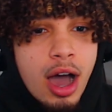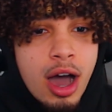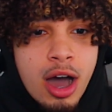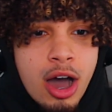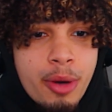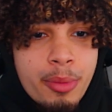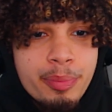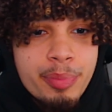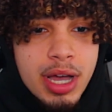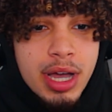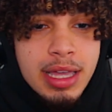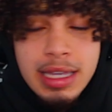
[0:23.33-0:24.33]
Um,
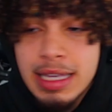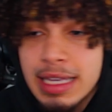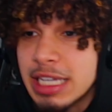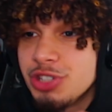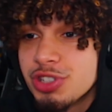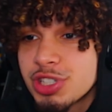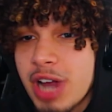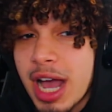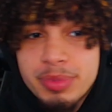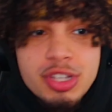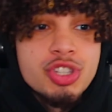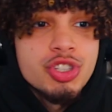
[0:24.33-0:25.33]
but he just
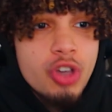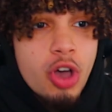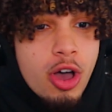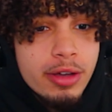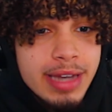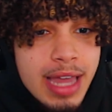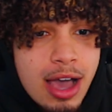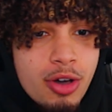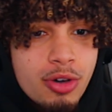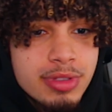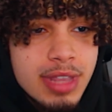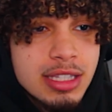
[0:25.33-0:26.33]
dropped this song
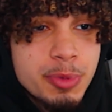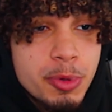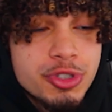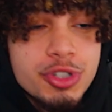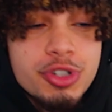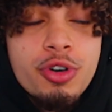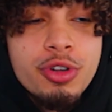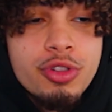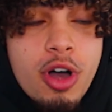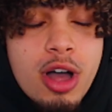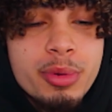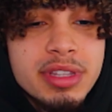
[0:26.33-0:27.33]
now that's supposed to go
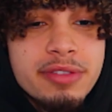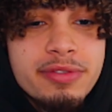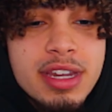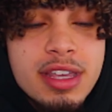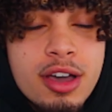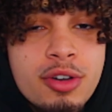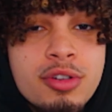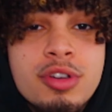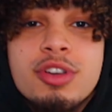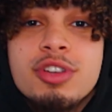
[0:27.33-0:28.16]
along with the video.